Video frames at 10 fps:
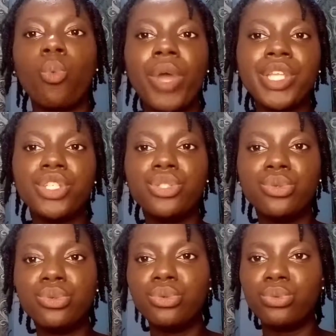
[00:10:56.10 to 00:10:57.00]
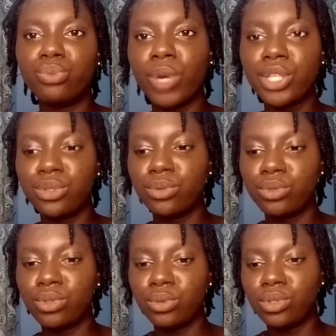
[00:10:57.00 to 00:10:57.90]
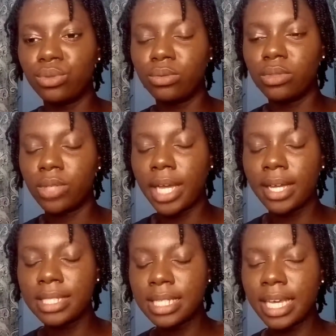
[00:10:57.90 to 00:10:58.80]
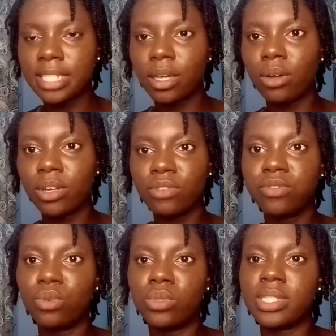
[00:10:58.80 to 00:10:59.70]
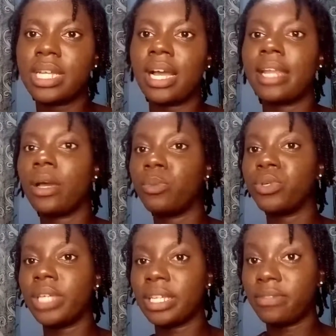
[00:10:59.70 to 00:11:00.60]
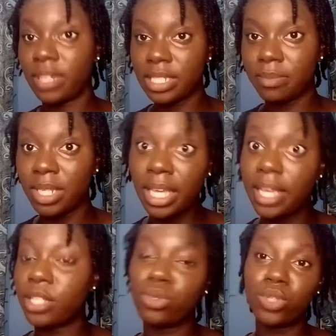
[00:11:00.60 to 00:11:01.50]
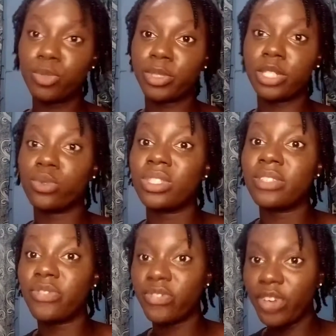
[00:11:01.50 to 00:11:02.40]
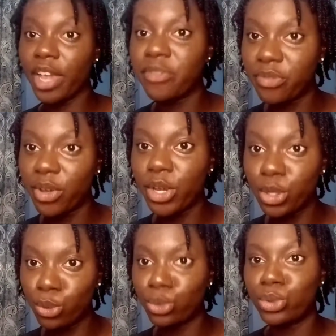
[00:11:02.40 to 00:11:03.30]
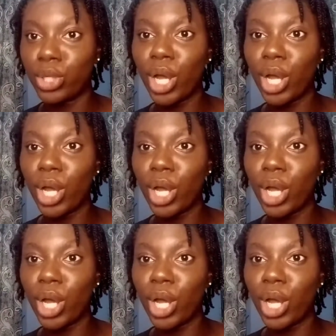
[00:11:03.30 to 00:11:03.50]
when you can't get other foods that can help you get vitamin A, sweet potato is a very very good